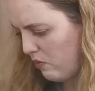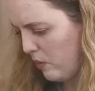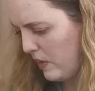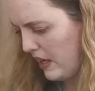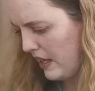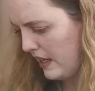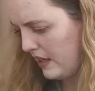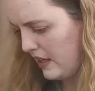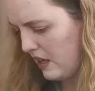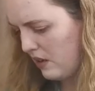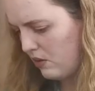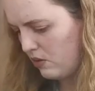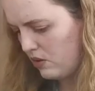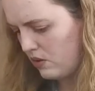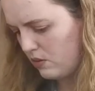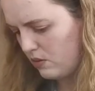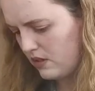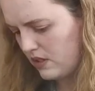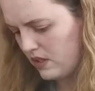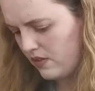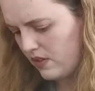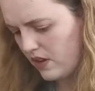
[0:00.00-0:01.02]
it's giving me like
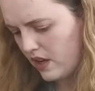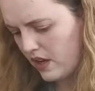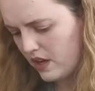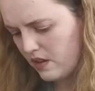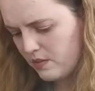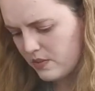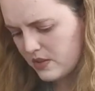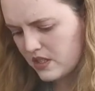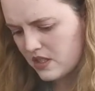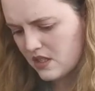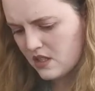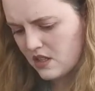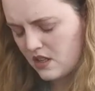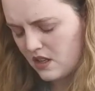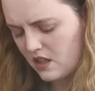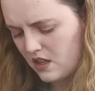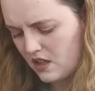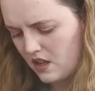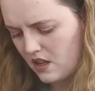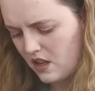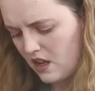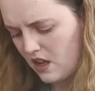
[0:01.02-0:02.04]
outdoorsy vibes.
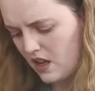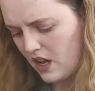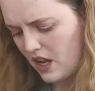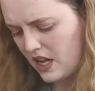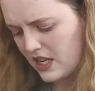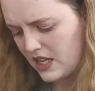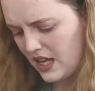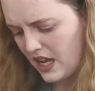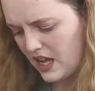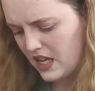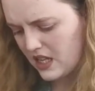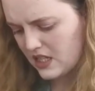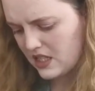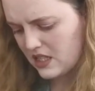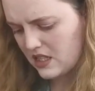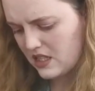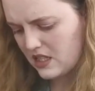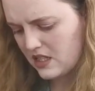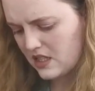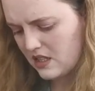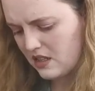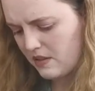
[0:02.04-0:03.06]
And it
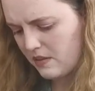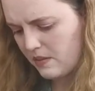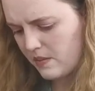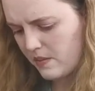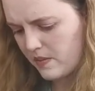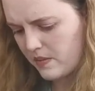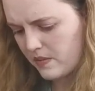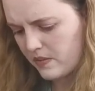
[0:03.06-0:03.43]
has,